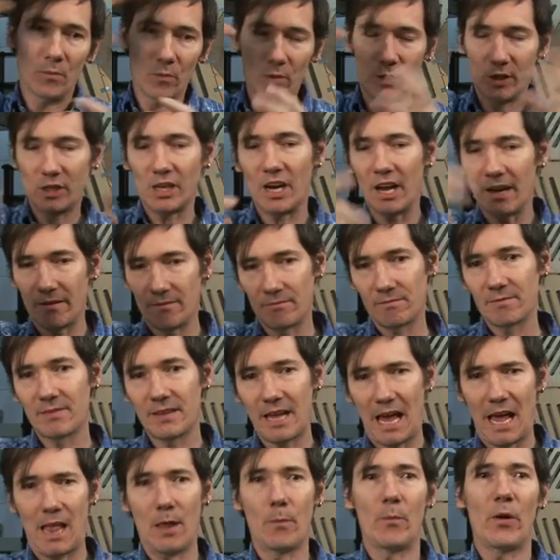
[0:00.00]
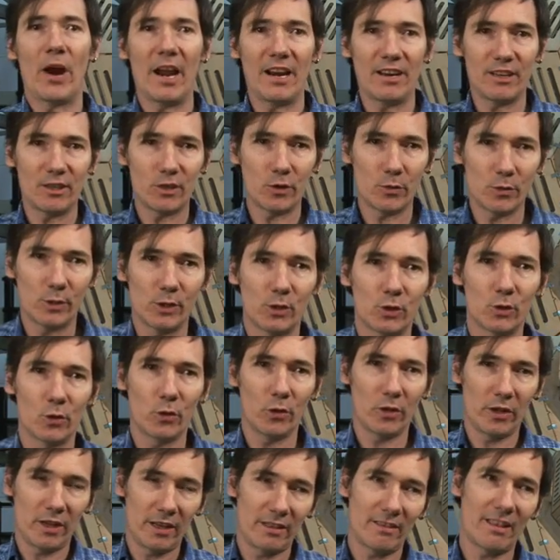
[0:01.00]
which I calibrated to
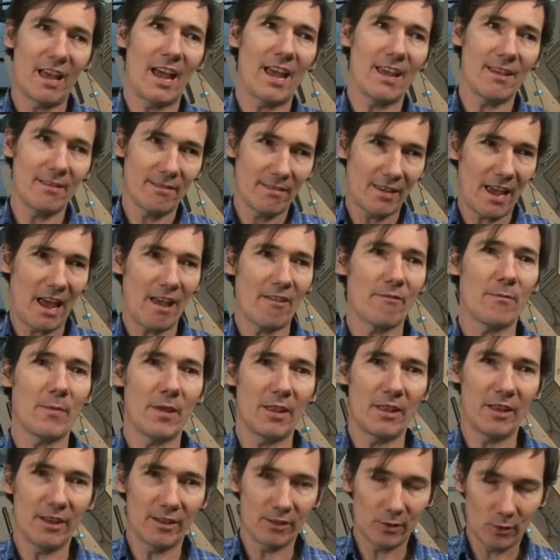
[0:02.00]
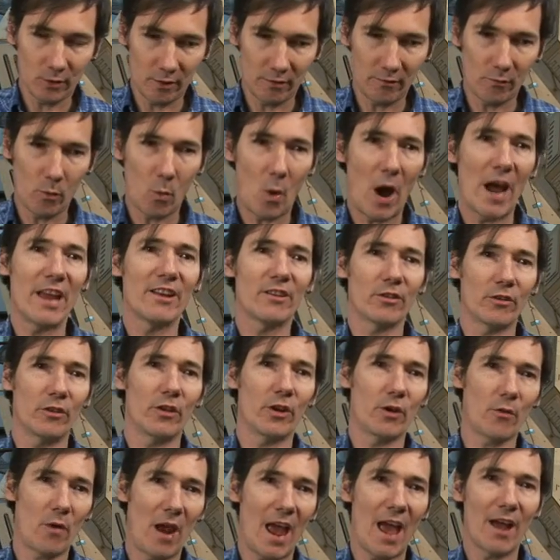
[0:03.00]
ensure that they gave me the sort of weight on
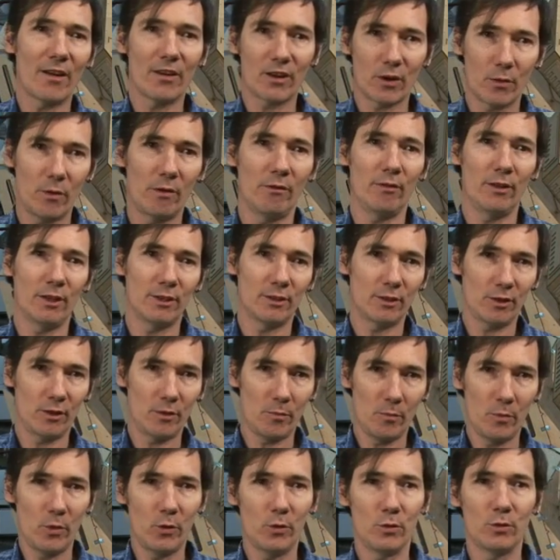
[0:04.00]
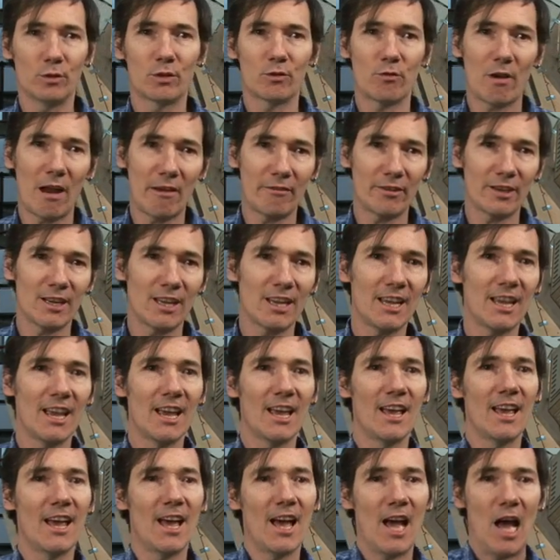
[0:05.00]
the ground equivalent to the moon's gravity.
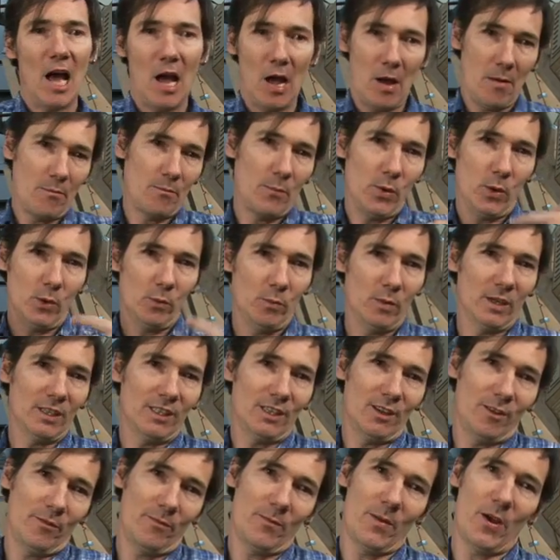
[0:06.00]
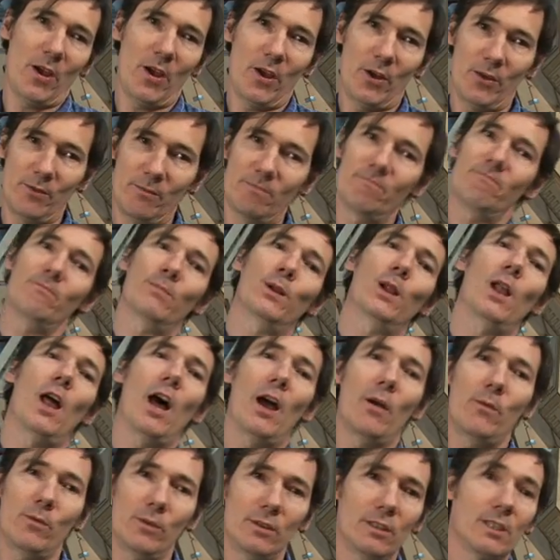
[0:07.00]
I built myself my own
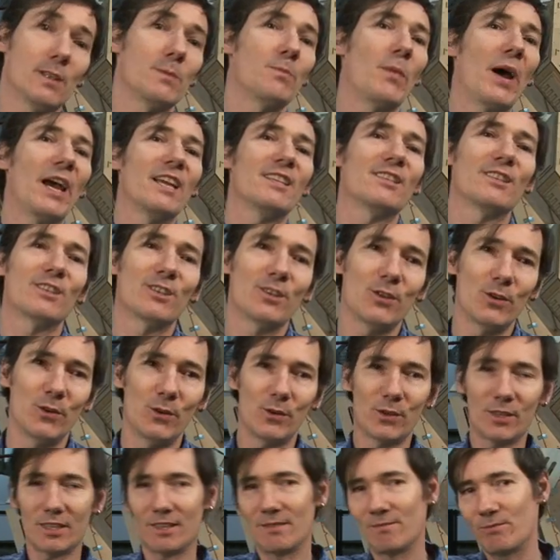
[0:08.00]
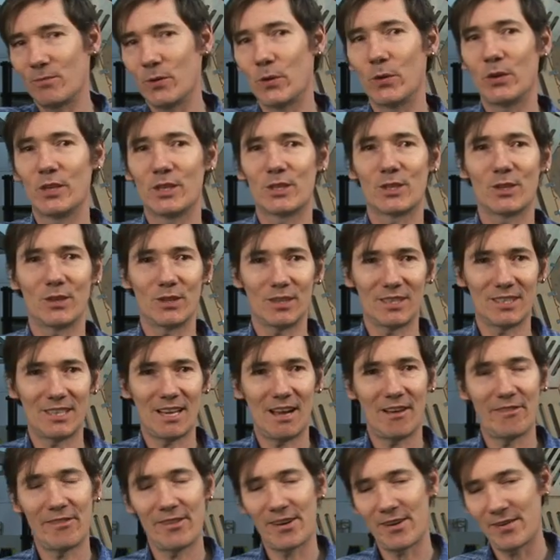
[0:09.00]
plywood spacesuit and all this sort of
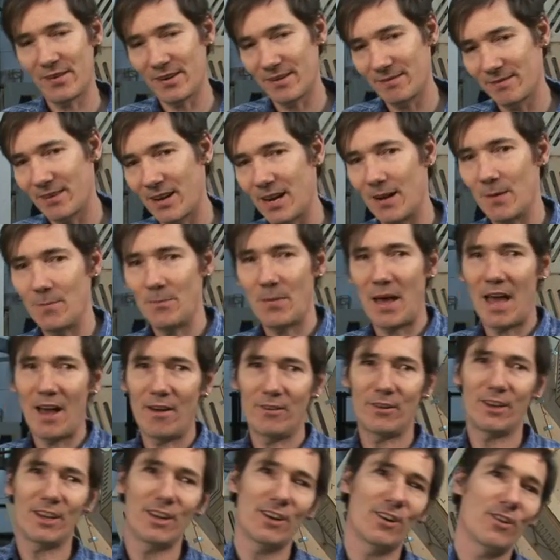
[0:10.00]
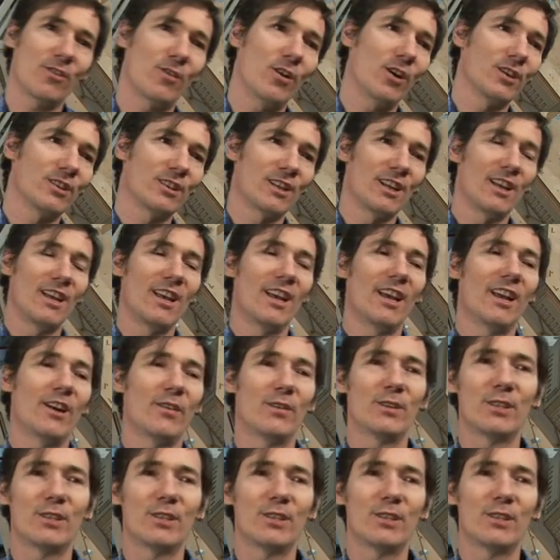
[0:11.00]
stuff, and I went kind of bounding across. It